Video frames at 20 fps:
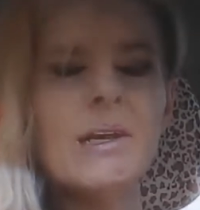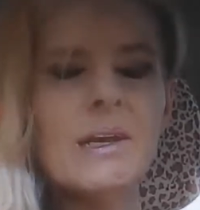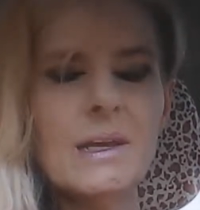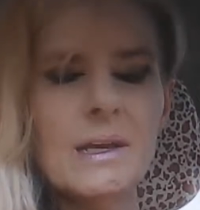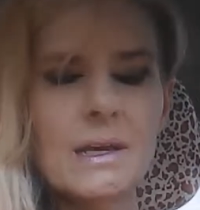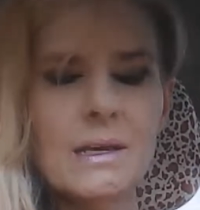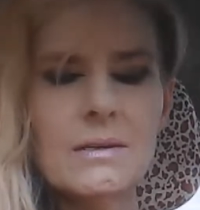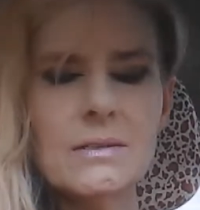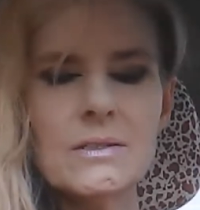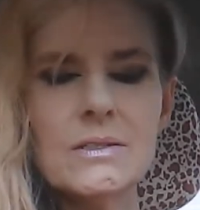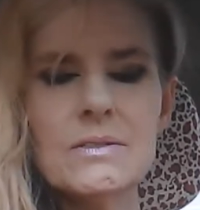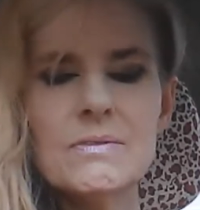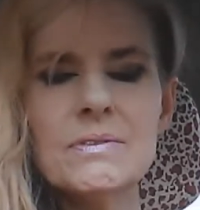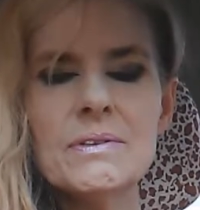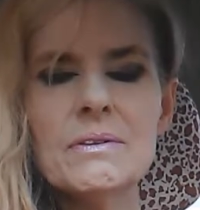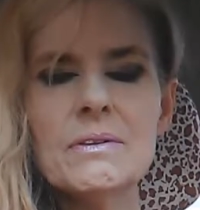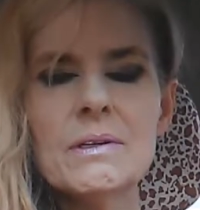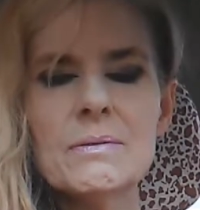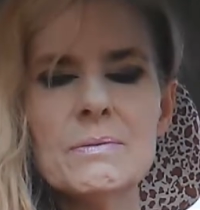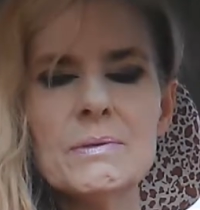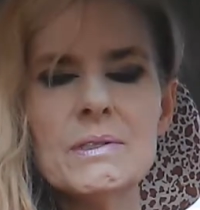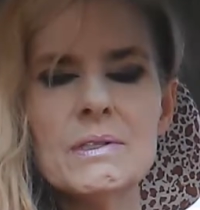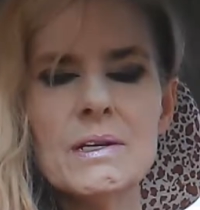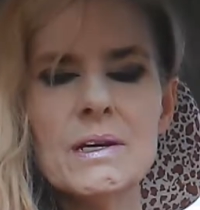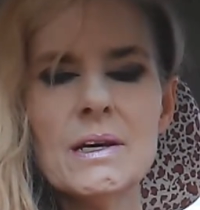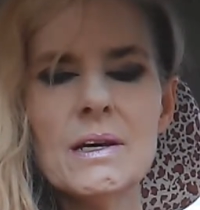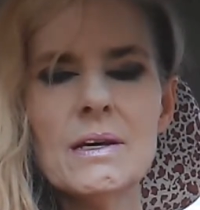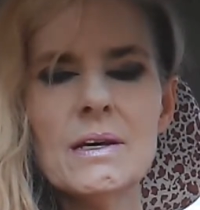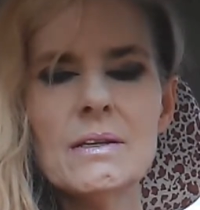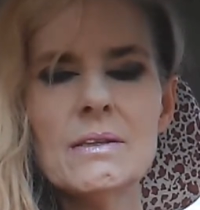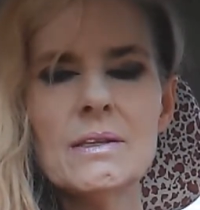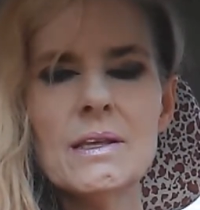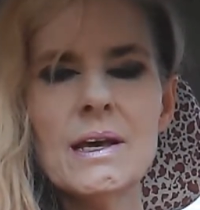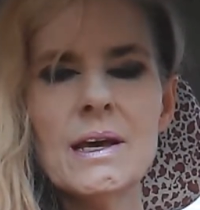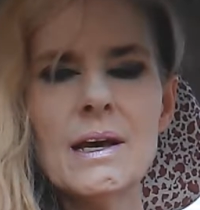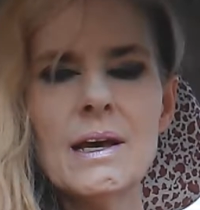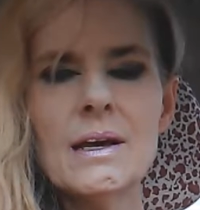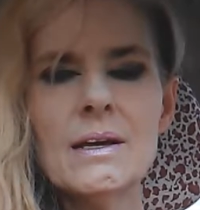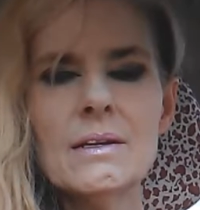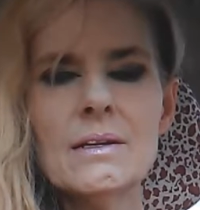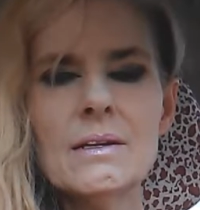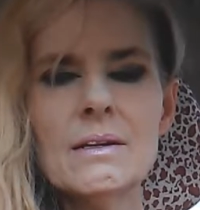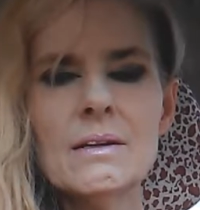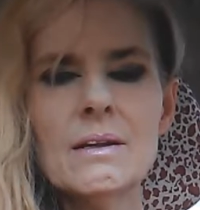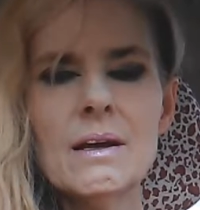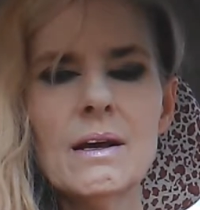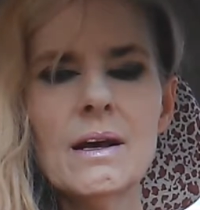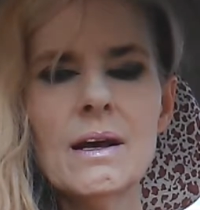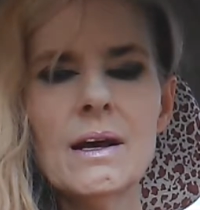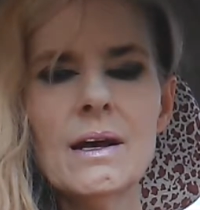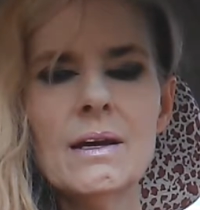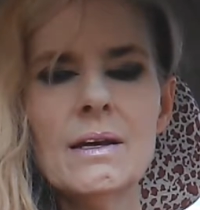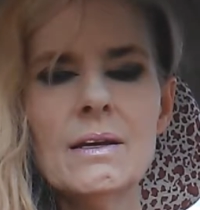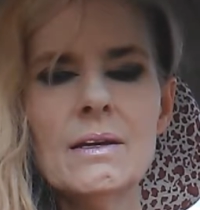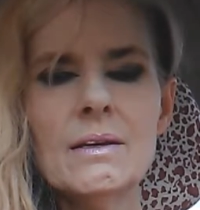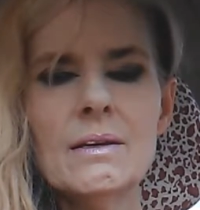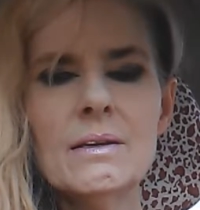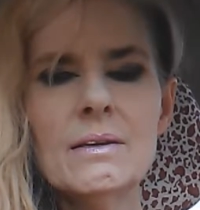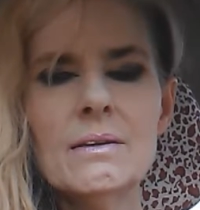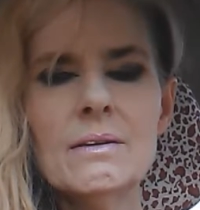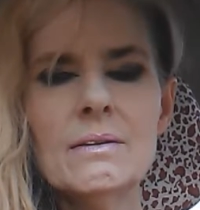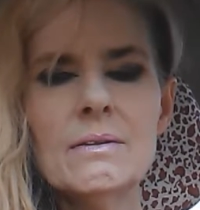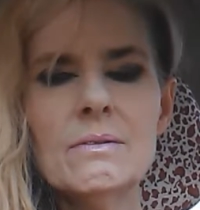But I just feel upset that I